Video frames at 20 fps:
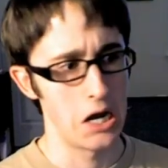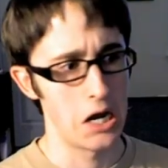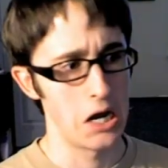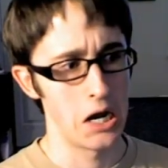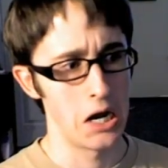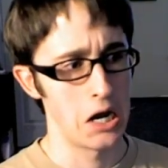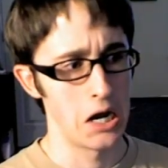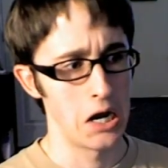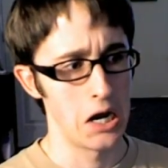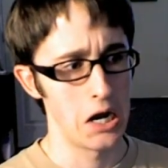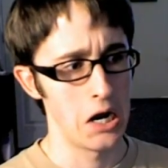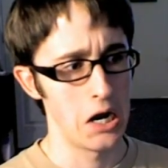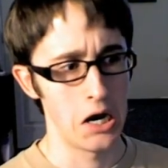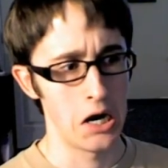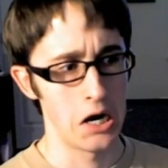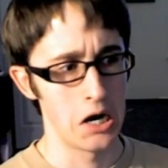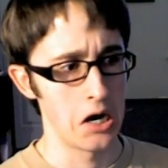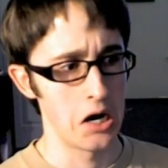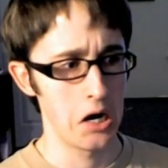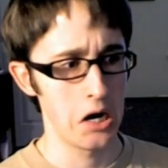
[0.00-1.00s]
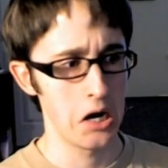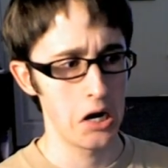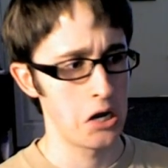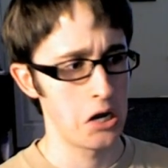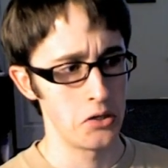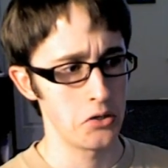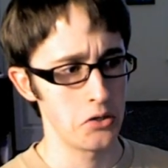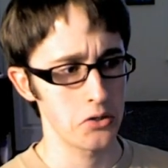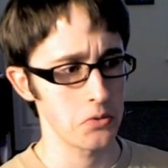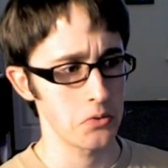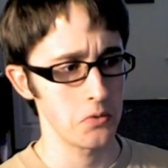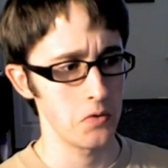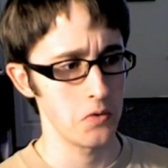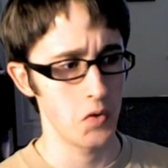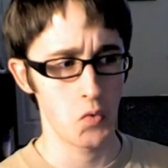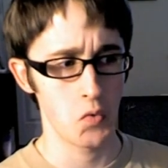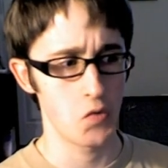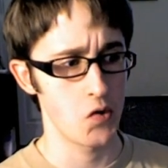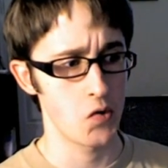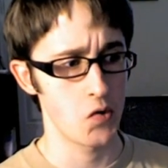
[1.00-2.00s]
Uh-uh, uh-uh, uh-uh, no, no, no,
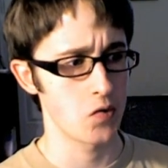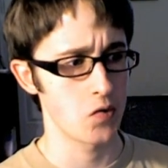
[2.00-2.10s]
no,